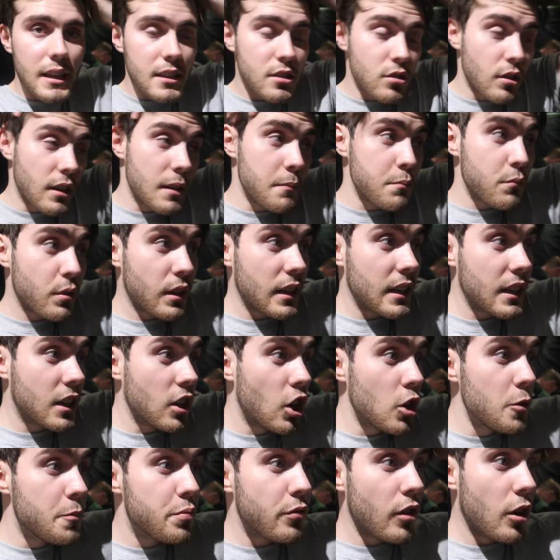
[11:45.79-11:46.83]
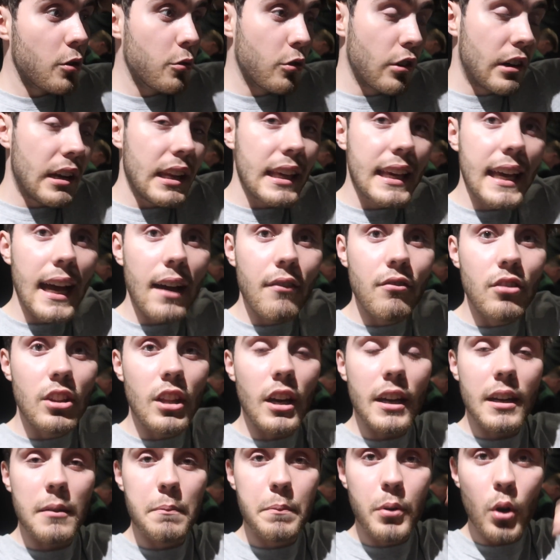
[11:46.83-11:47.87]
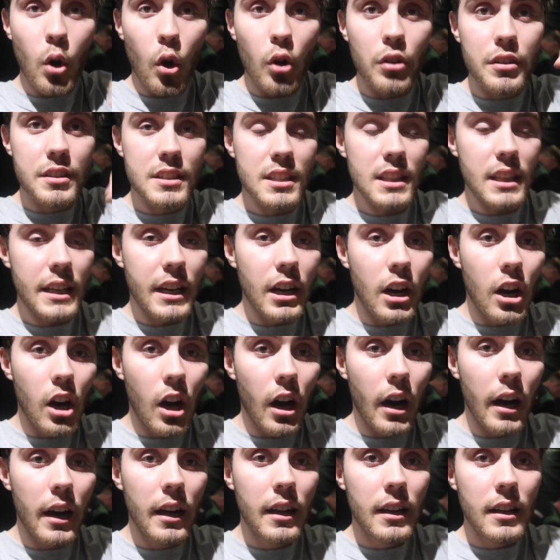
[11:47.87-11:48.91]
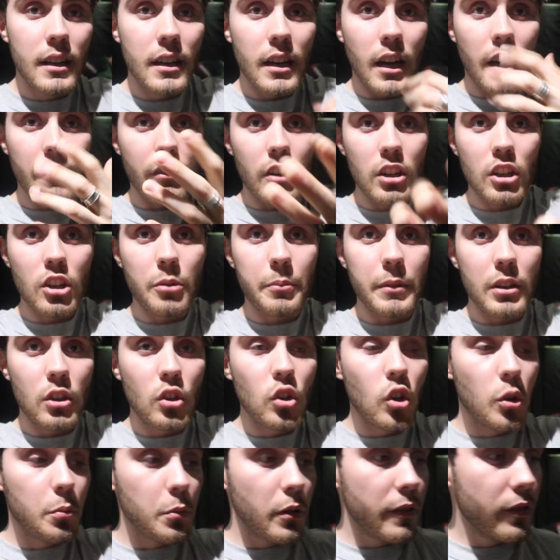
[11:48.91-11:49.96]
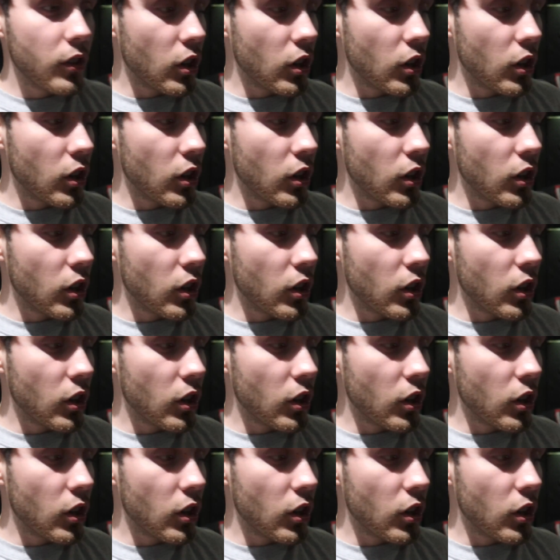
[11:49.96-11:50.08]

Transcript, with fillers: here, so I didn't bring a GoPro or any camera that I can put onto the cart. I've only got my normal